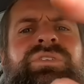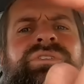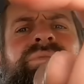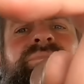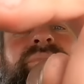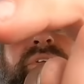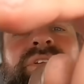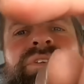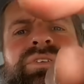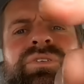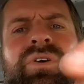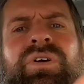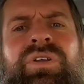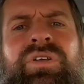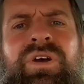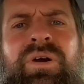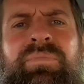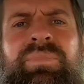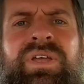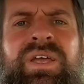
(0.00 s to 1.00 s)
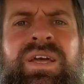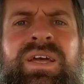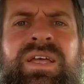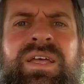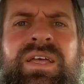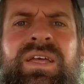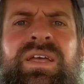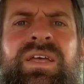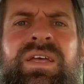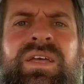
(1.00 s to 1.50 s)
it's a bit dirty up here.
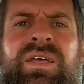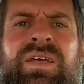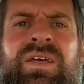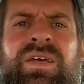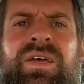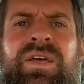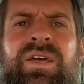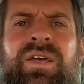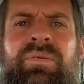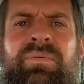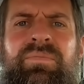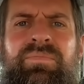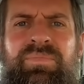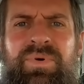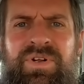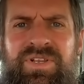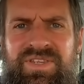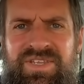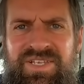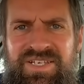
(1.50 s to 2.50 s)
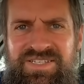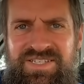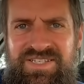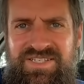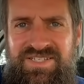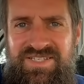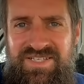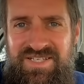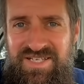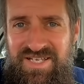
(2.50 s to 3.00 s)
But this
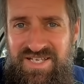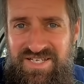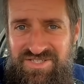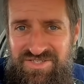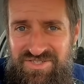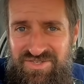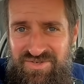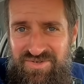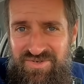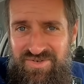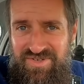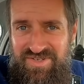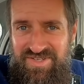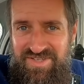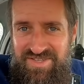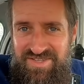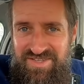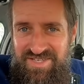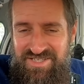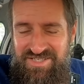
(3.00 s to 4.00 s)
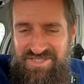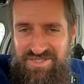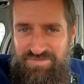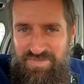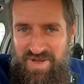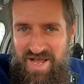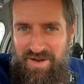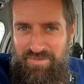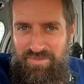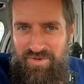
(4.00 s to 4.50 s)
is the issue. This
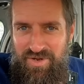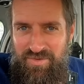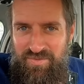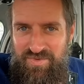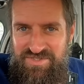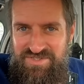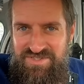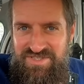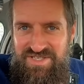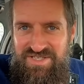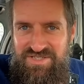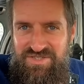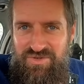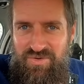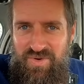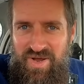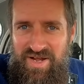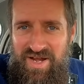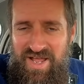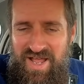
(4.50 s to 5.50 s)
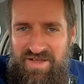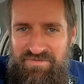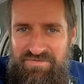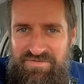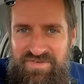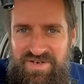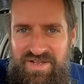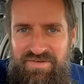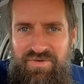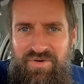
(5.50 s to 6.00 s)
spark plug was the issue, and I have
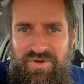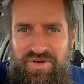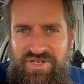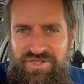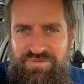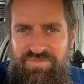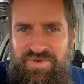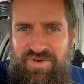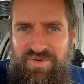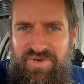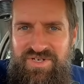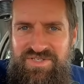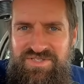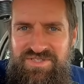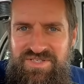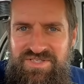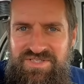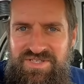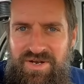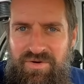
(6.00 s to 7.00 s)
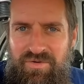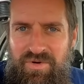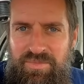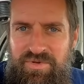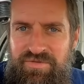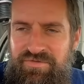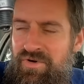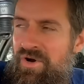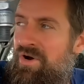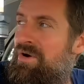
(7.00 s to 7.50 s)
never experienced this error
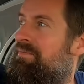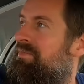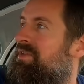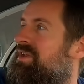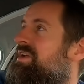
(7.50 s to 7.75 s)
before